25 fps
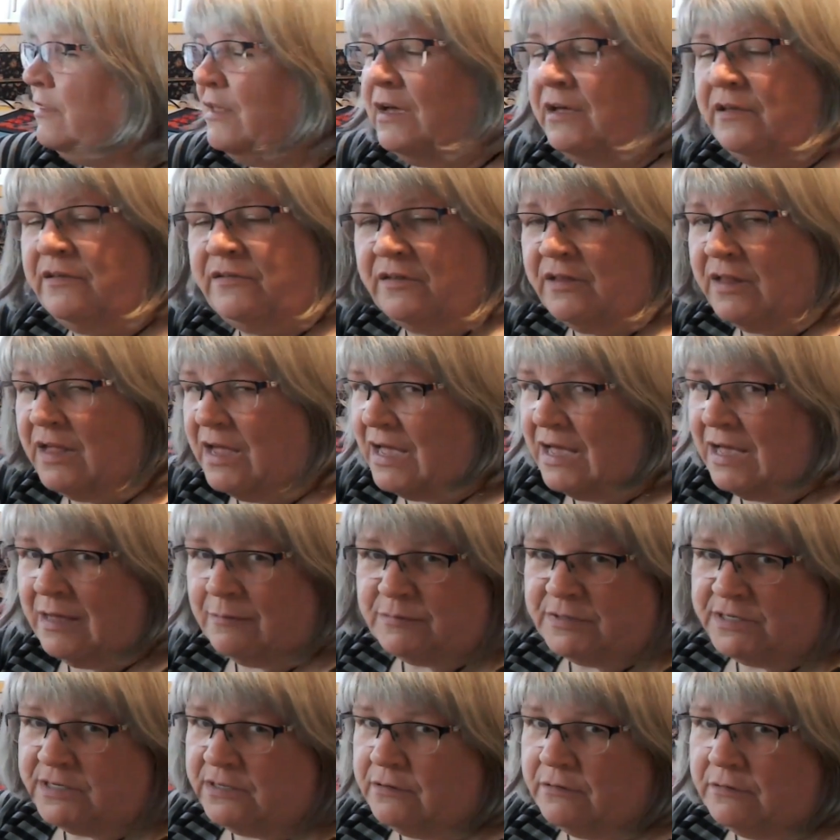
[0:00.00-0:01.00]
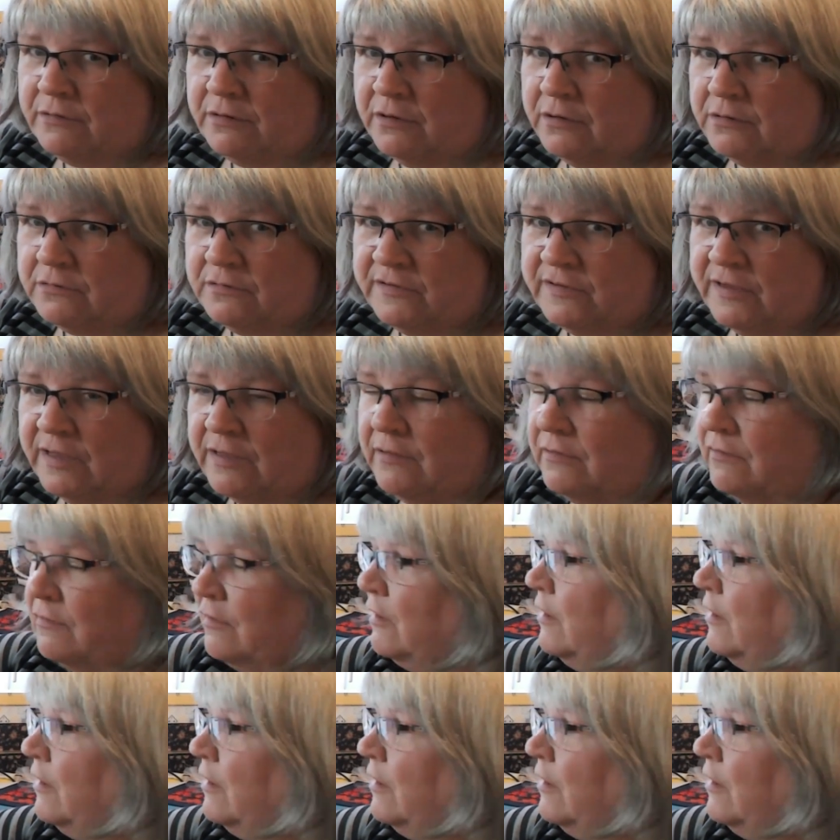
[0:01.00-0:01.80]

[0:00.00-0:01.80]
that is an absolute godsend.